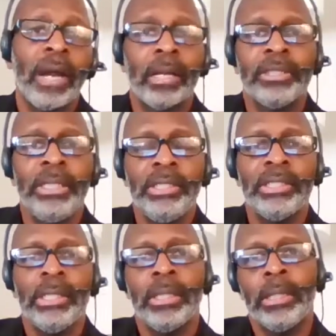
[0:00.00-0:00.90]

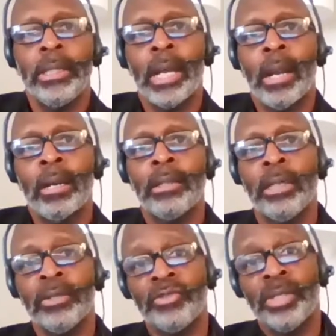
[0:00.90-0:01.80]
teaching and our
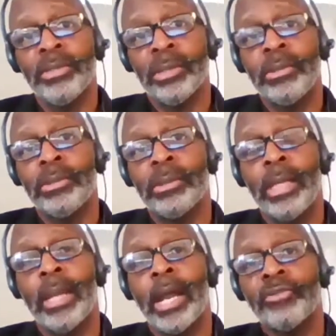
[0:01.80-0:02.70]
assistance
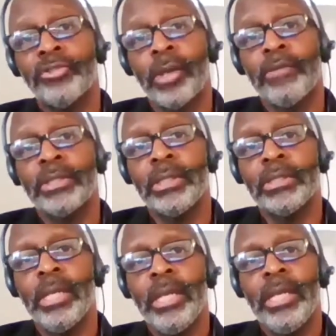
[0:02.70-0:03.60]
and our
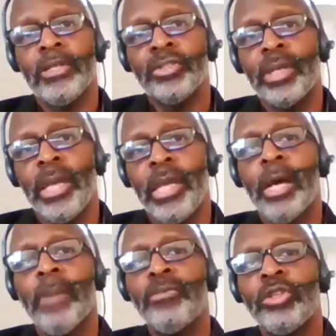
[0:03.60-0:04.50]
services, is to
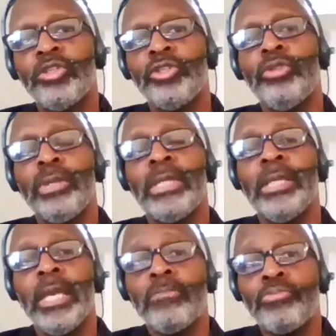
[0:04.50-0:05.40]
help the student
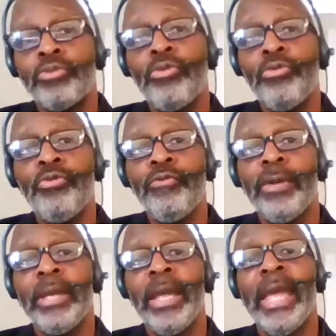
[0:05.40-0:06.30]
improve
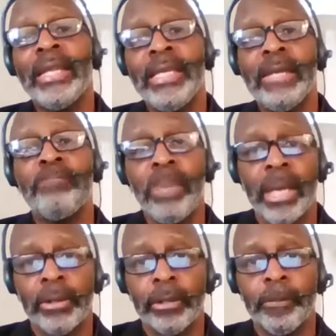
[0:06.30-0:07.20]
and get
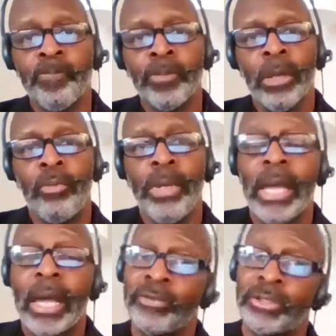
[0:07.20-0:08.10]
better. We
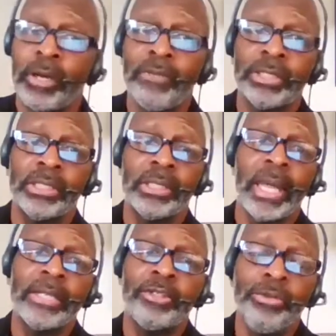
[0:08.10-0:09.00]
have services
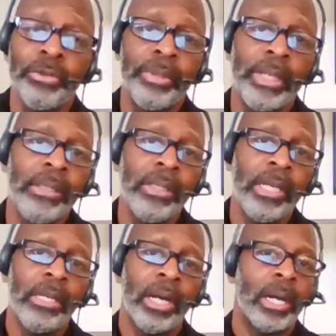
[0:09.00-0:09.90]
like tutoring.
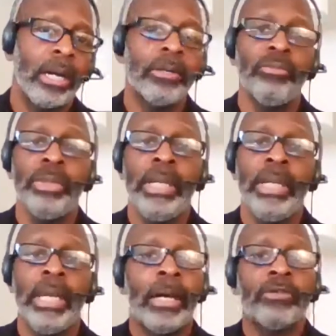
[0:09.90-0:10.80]
We have